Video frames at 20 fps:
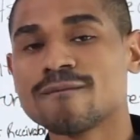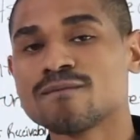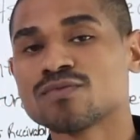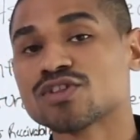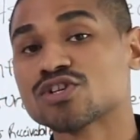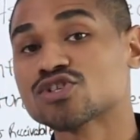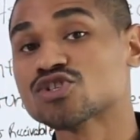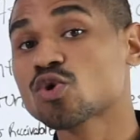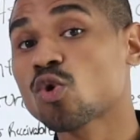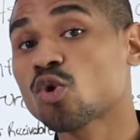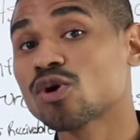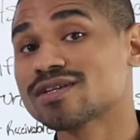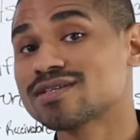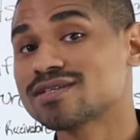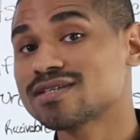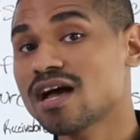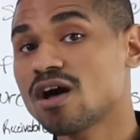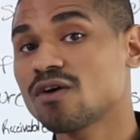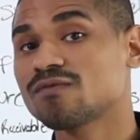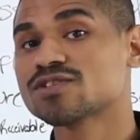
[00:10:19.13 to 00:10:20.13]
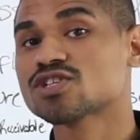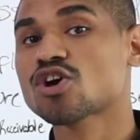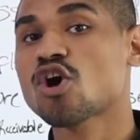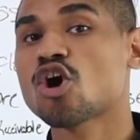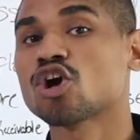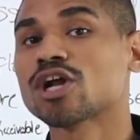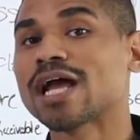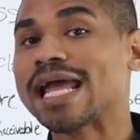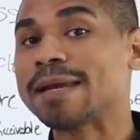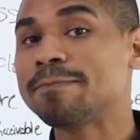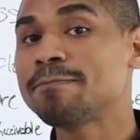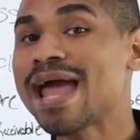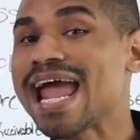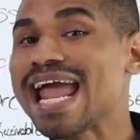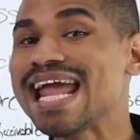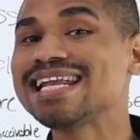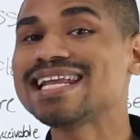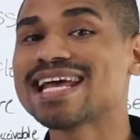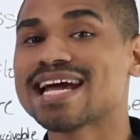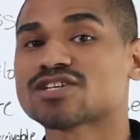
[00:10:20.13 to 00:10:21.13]
The score itself is called a
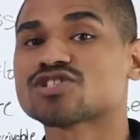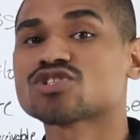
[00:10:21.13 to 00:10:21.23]
Paydex